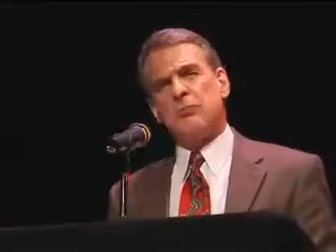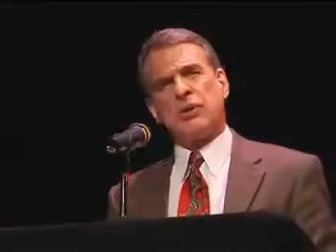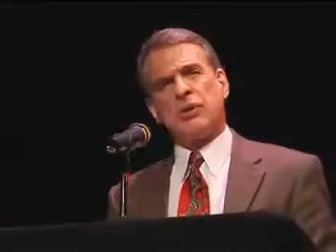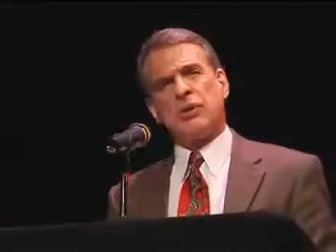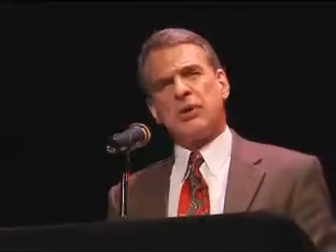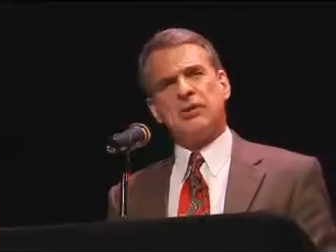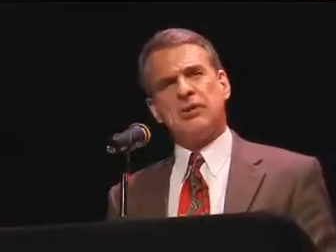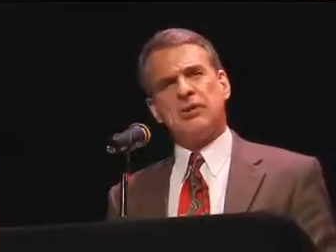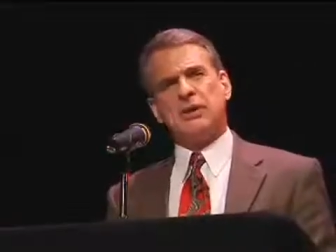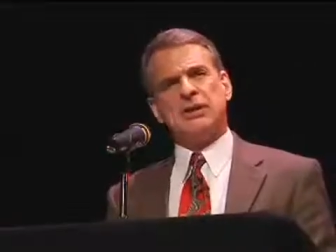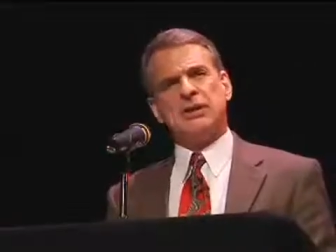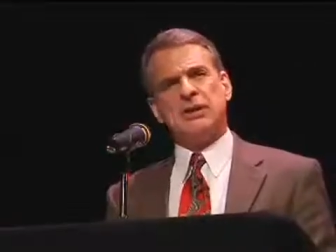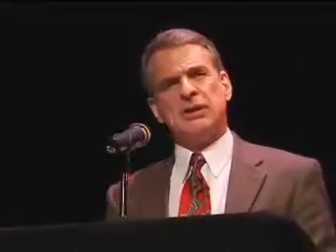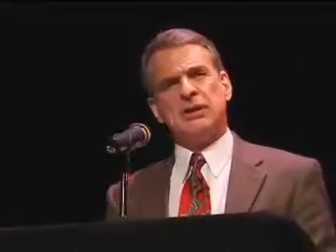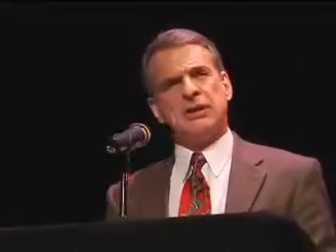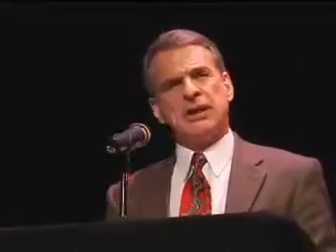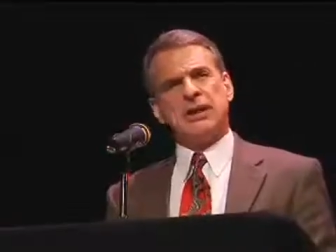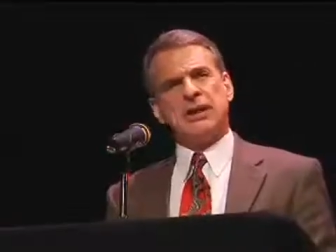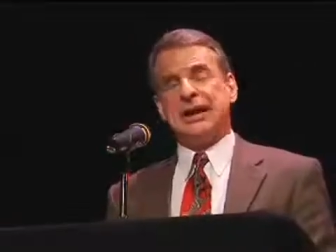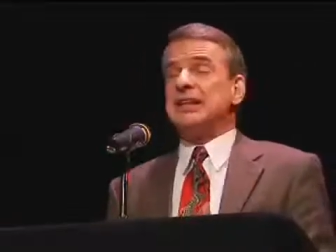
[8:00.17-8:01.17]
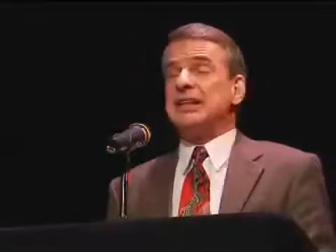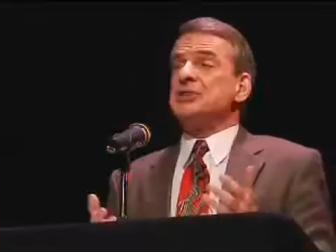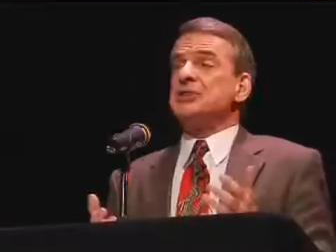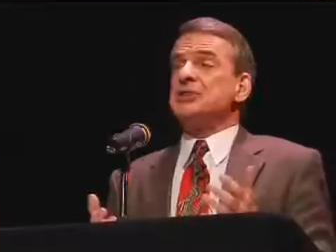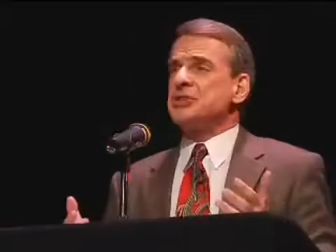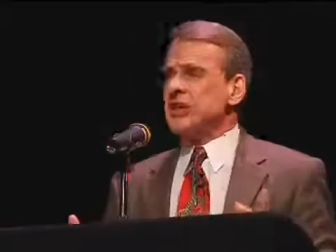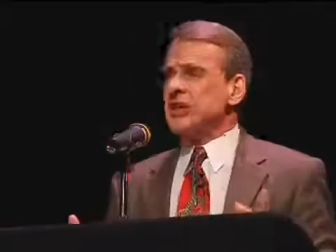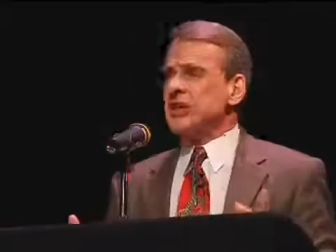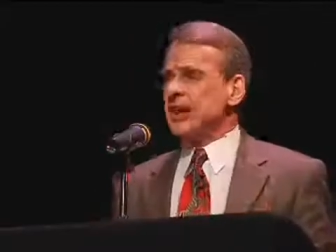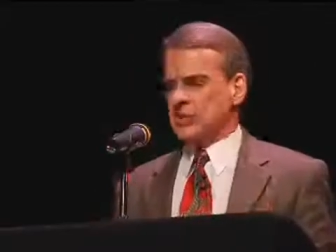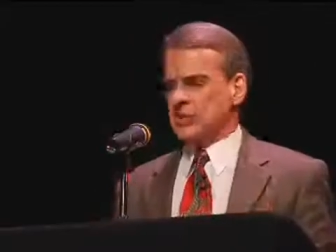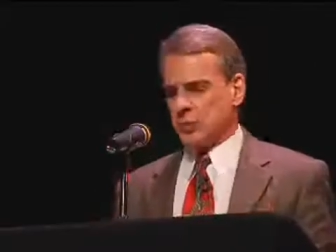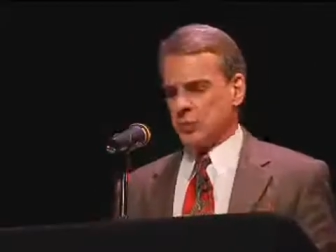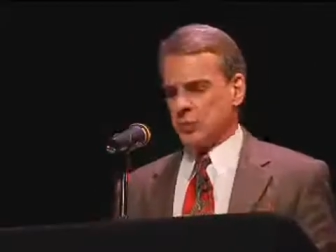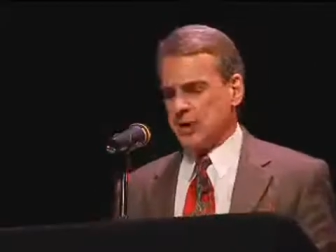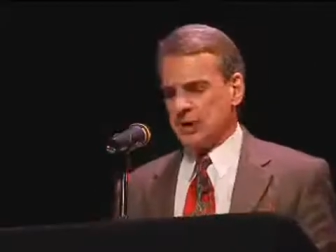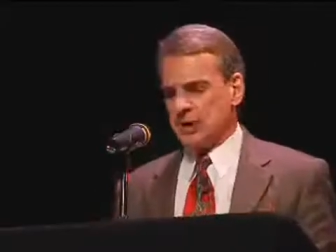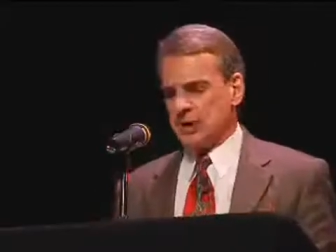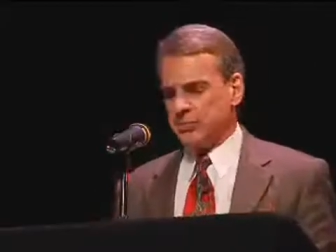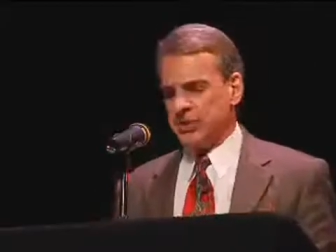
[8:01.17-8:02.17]
any more than
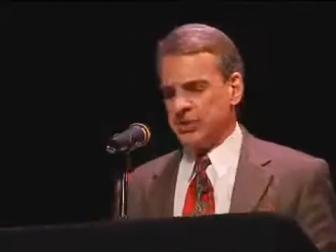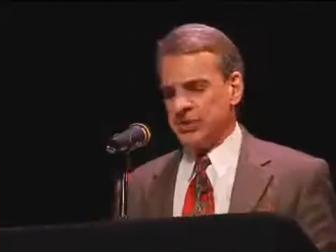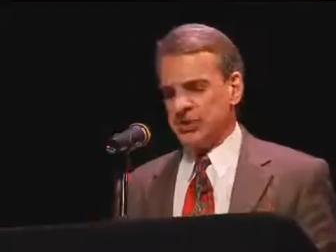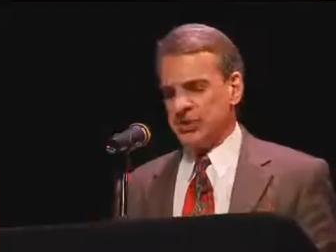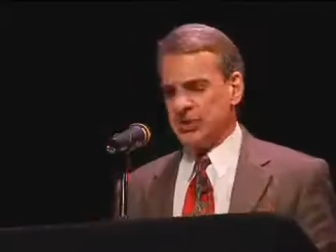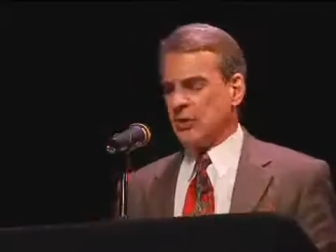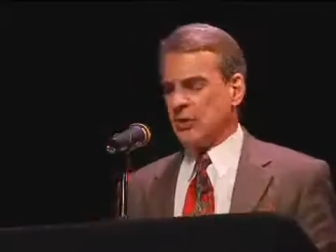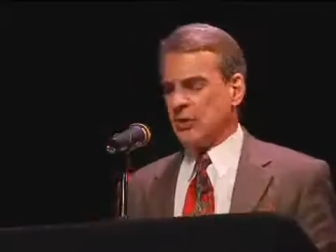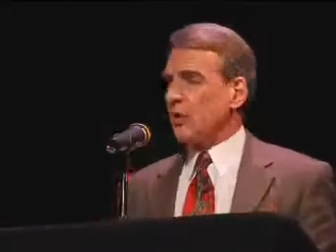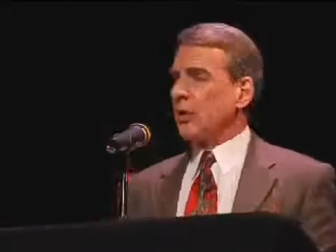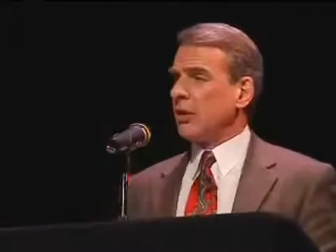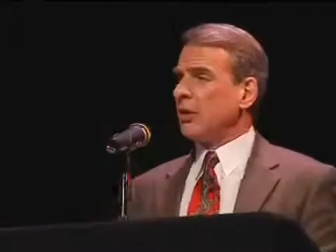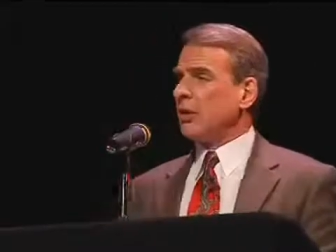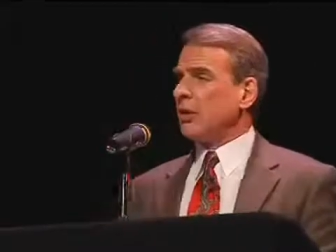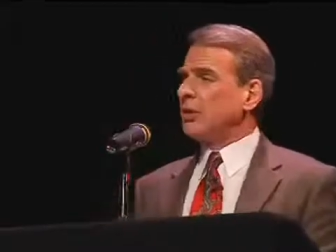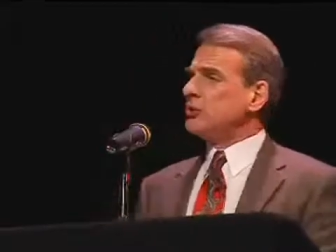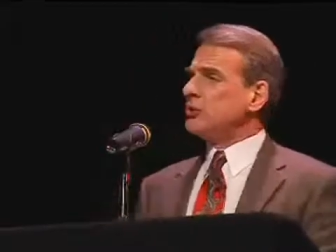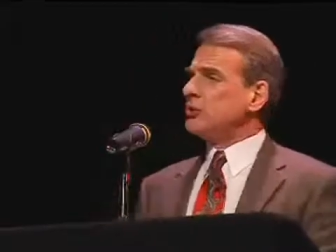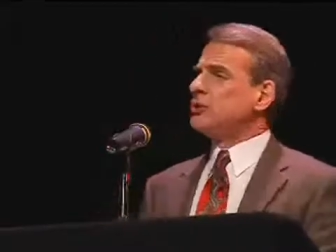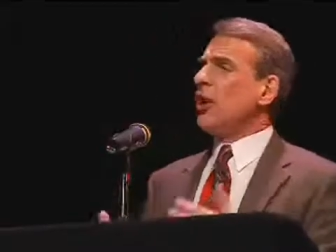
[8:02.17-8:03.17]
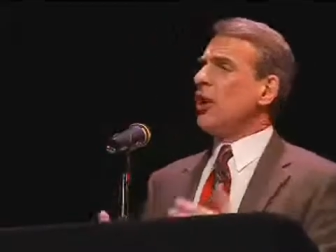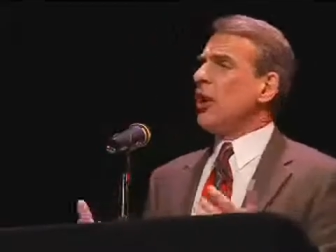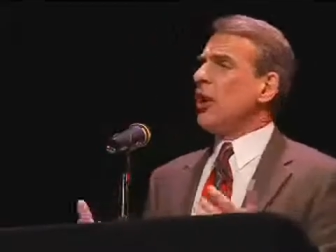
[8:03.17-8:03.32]
insect well-being or